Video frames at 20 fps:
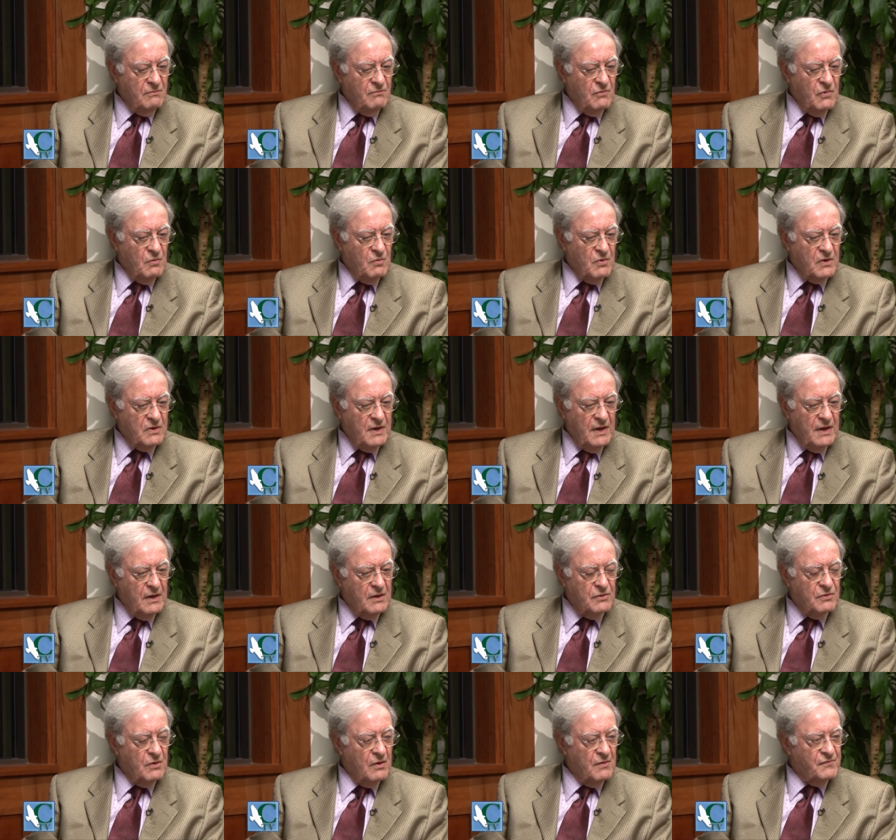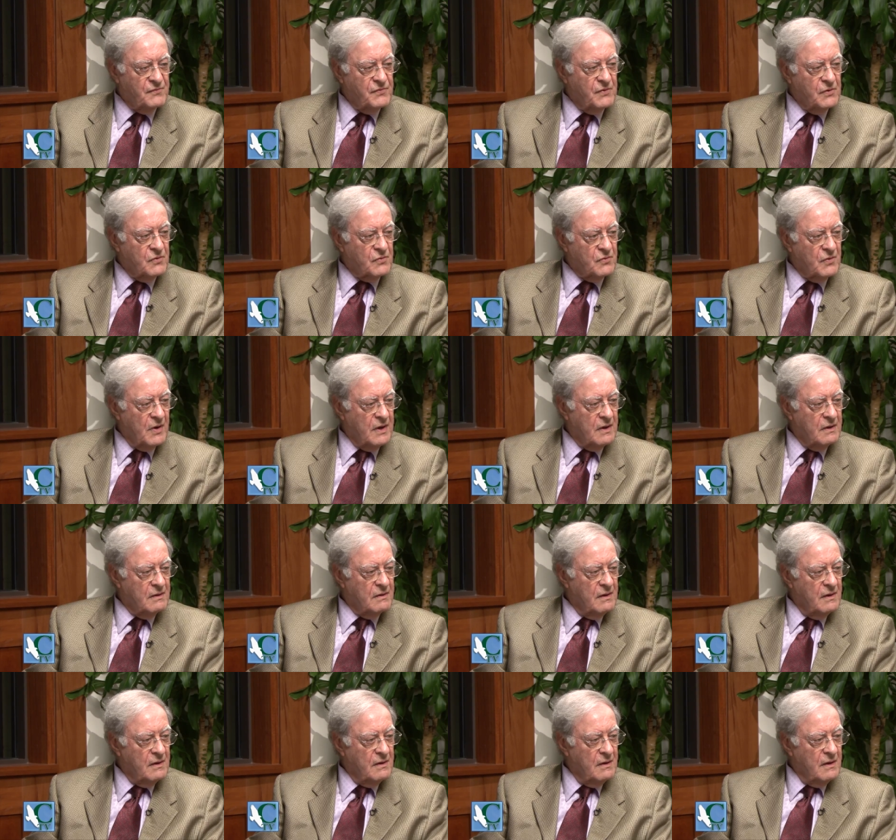we were taken off the train,
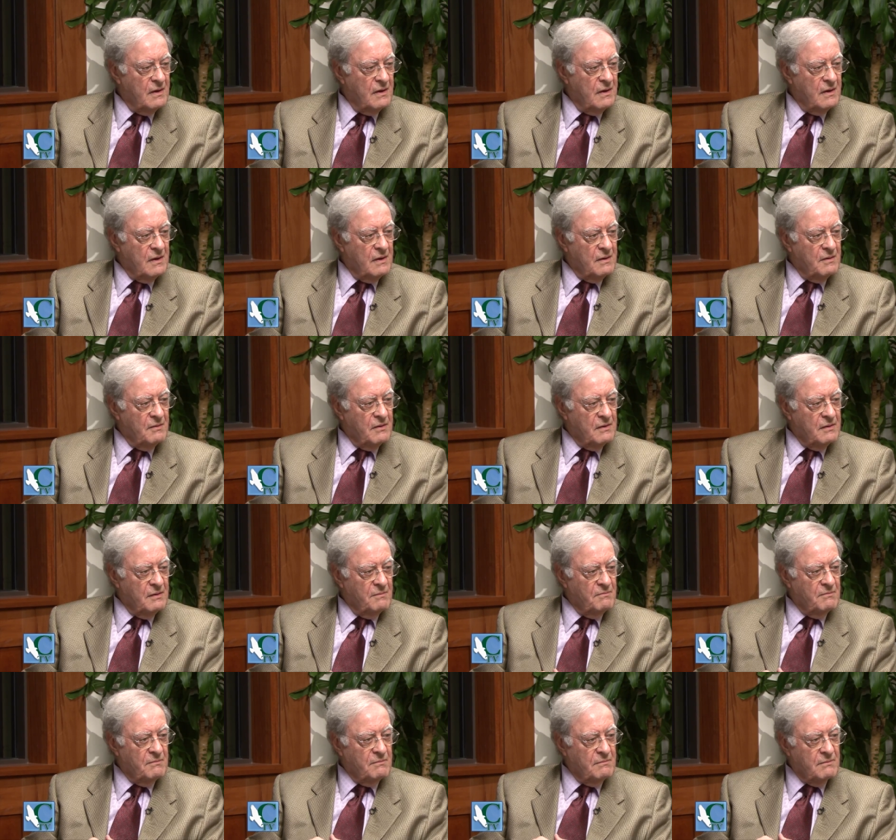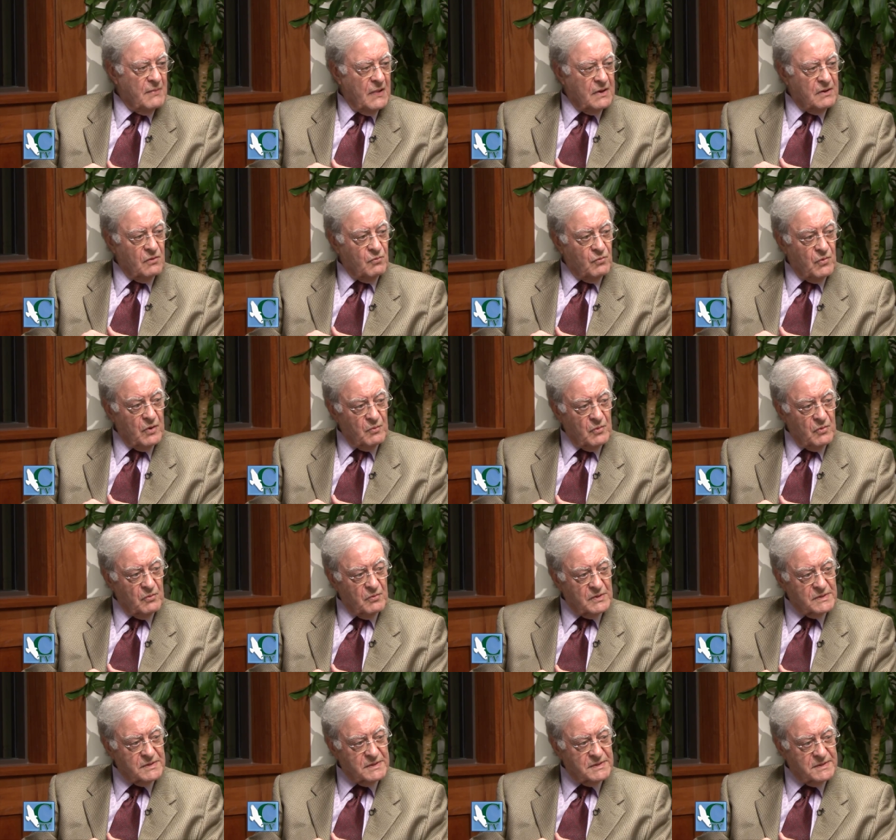men and women
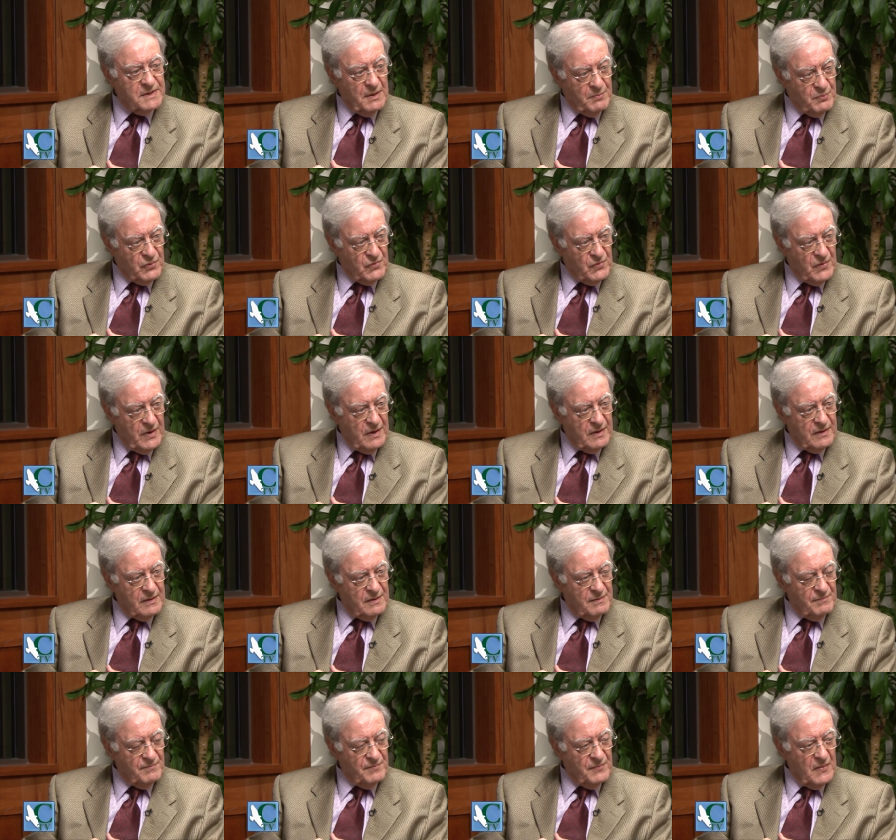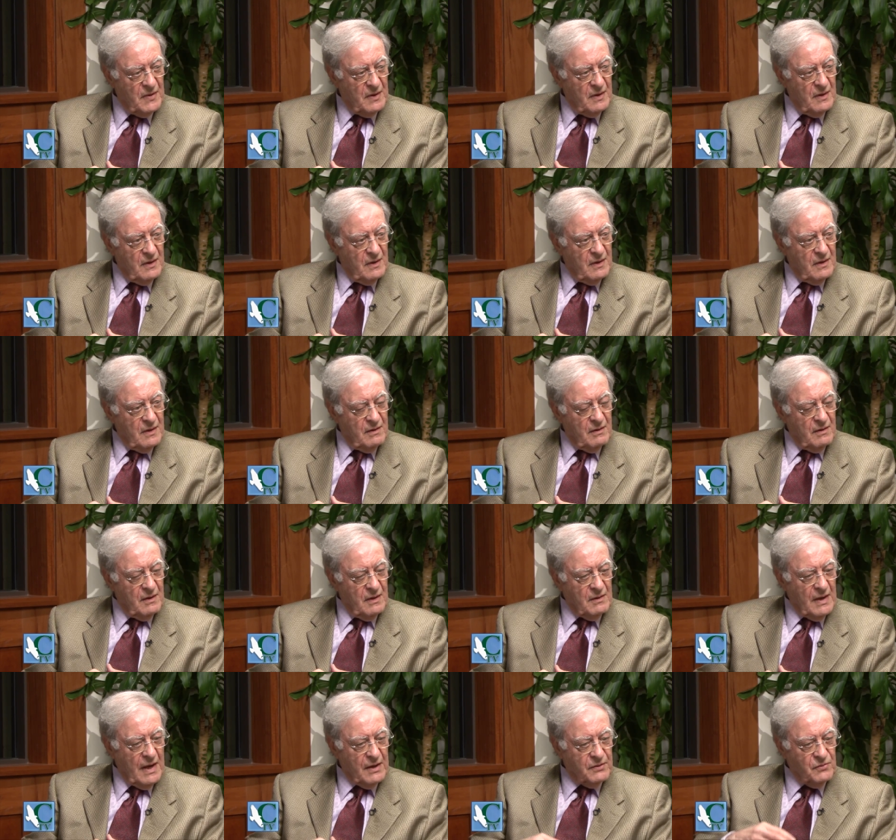were separated,
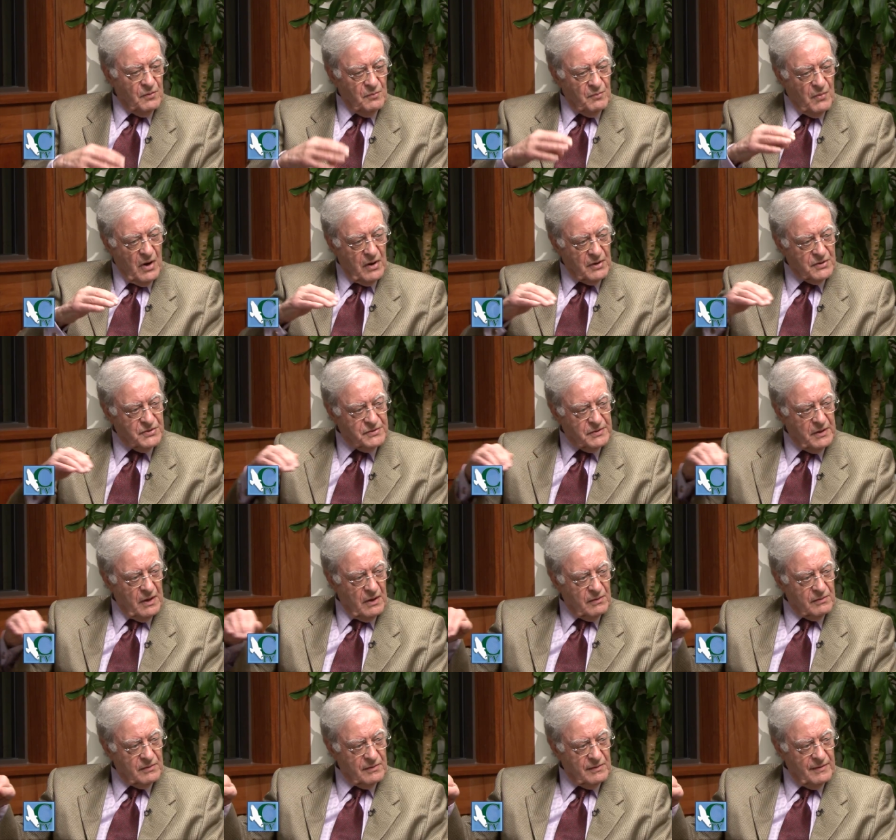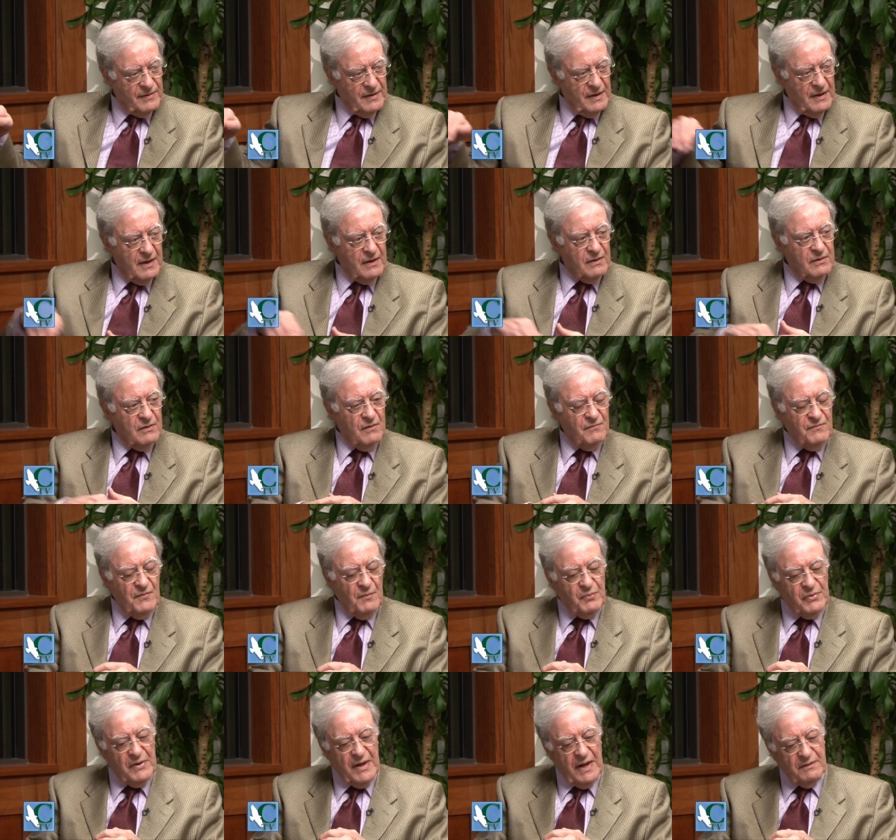had to march down to the end of the
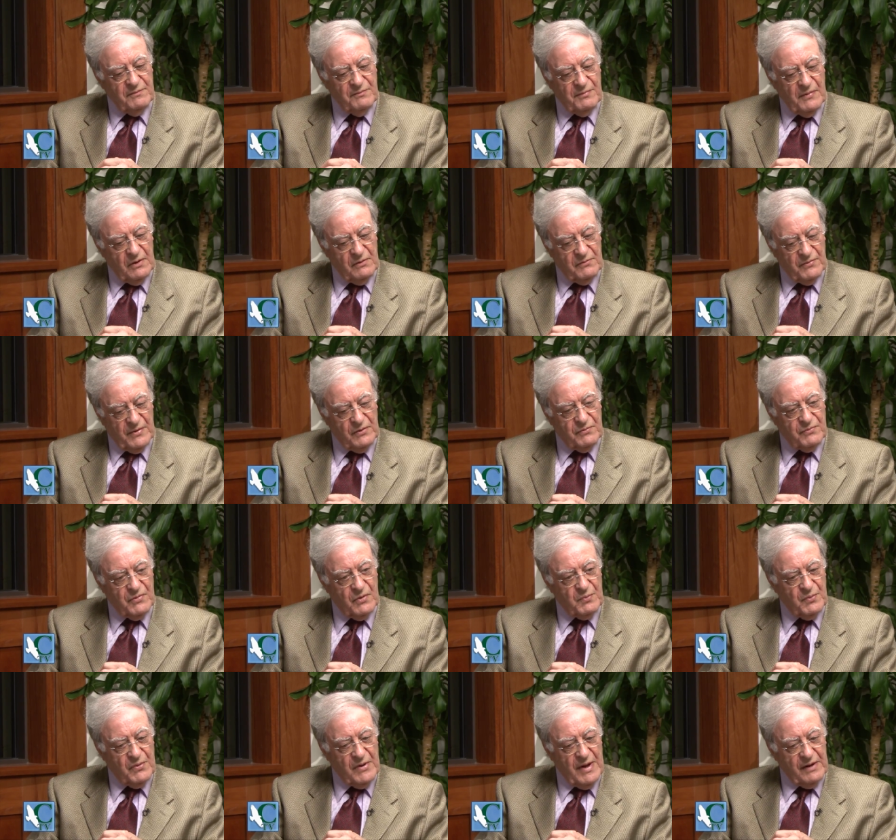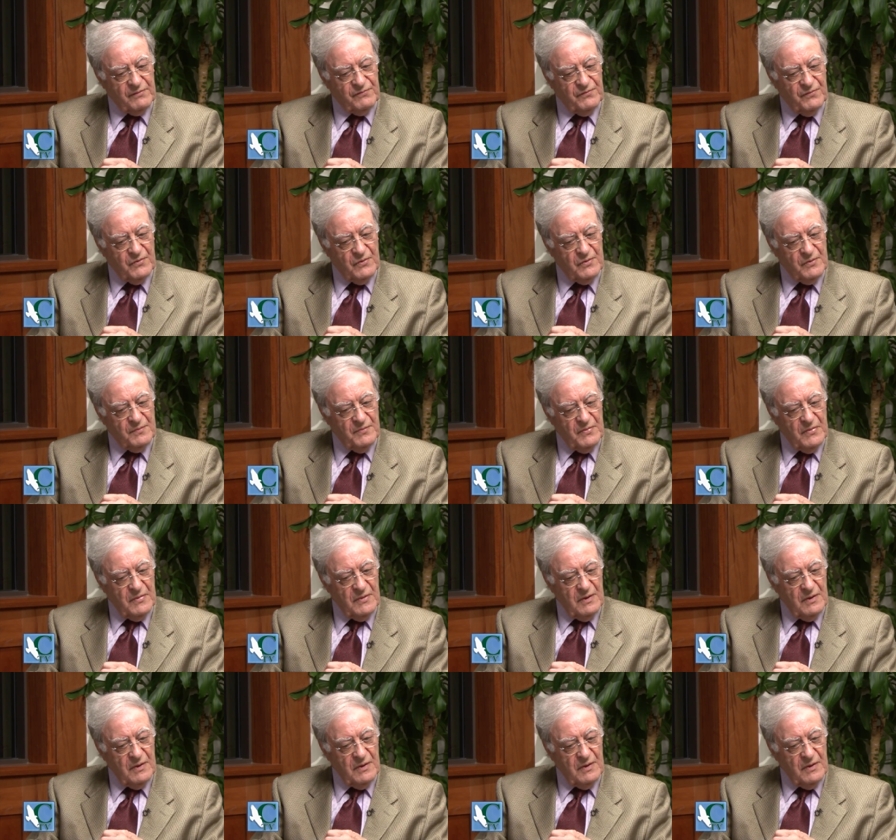plat railroad platform.